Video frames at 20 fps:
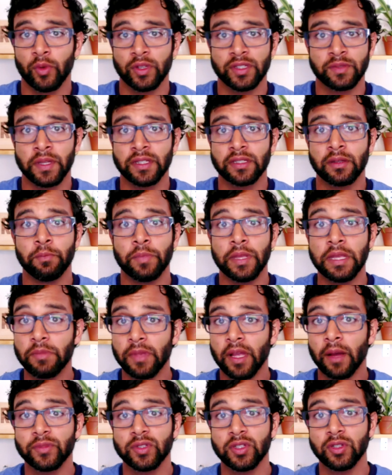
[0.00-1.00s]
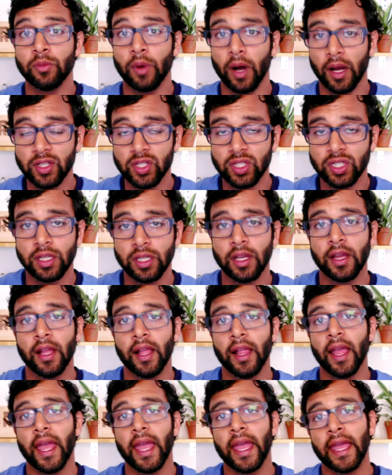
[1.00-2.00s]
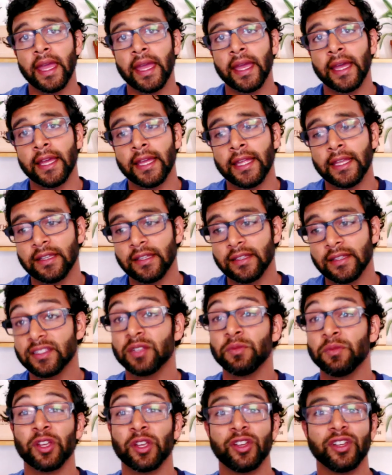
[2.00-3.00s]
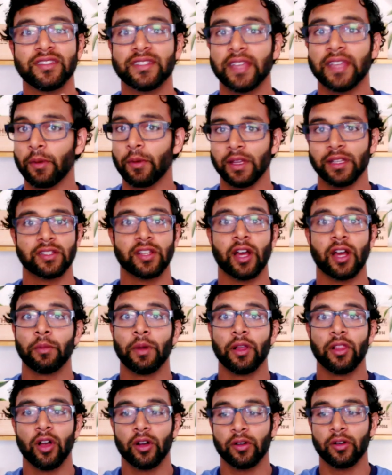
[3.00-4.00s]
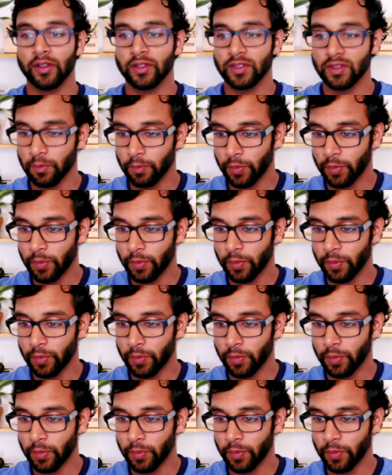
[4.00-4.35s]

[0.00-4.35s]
It wasn't meant to beat me up too much, and this is going to be a good segue into talking about long runs.